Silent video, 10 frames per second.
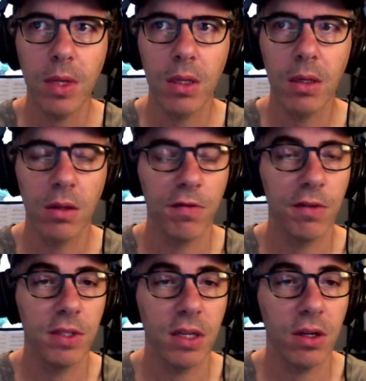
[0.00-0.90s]
The
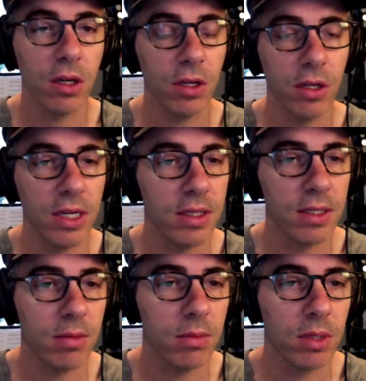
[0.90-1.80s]
first thing you're going to need is
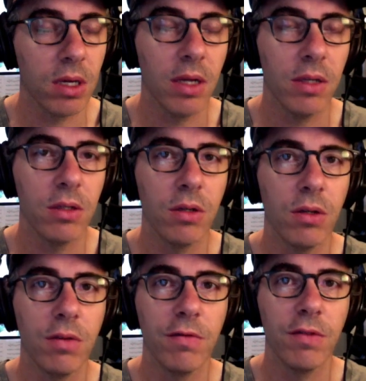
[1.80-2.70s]
some kind
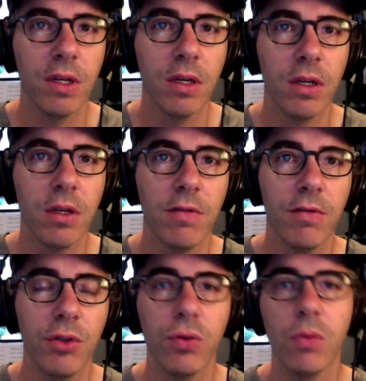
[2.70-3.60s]
of
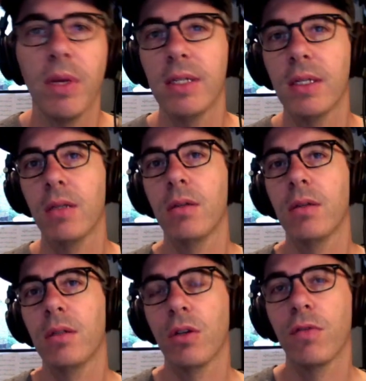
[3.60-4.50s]
virtual meeting
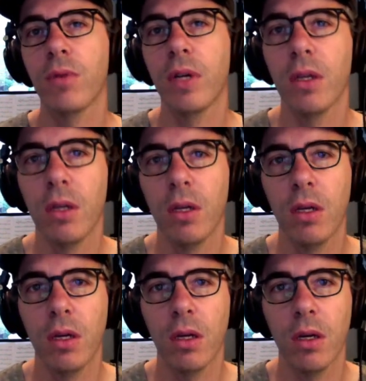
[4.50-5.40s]
software.
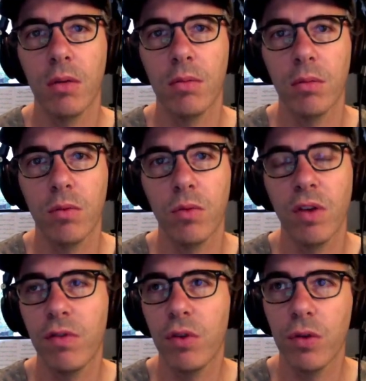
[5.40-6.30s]

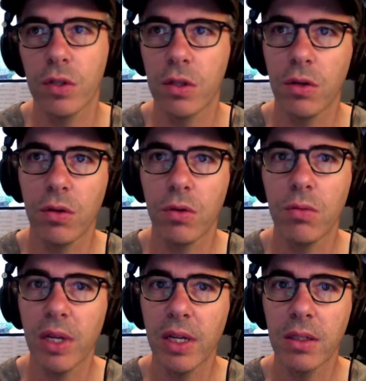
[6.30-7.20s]
We've used Google
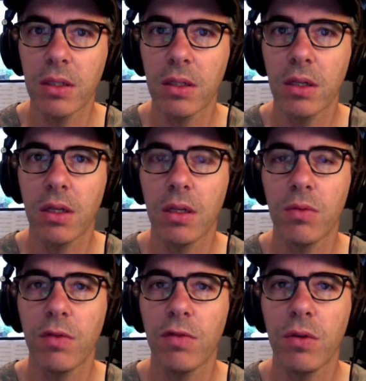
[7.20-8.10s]
Meet, and
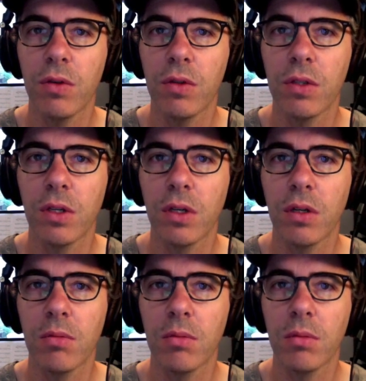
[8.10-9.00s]
we've used
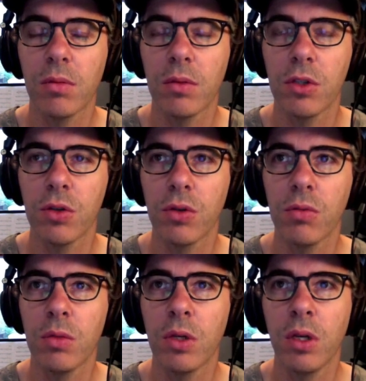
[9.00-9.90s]

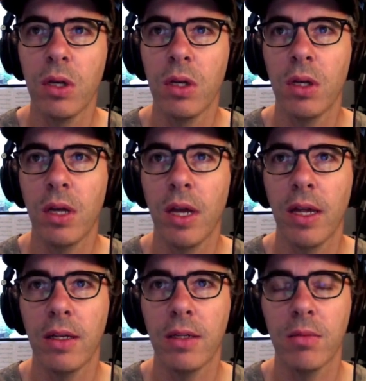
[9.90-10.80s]
Zoom
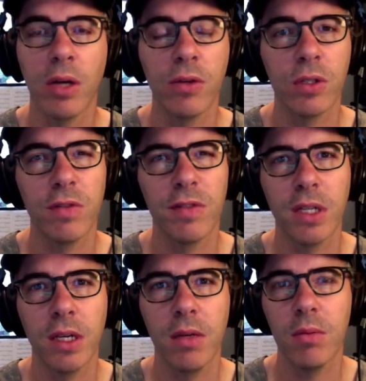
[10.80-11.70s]
and Microsoft
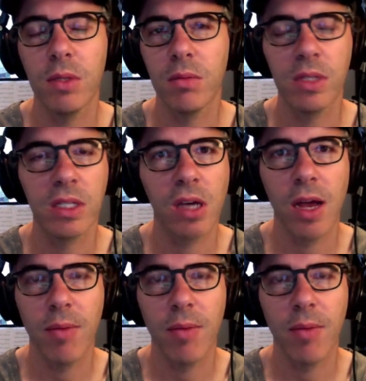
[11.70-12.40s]
Teams, Skype.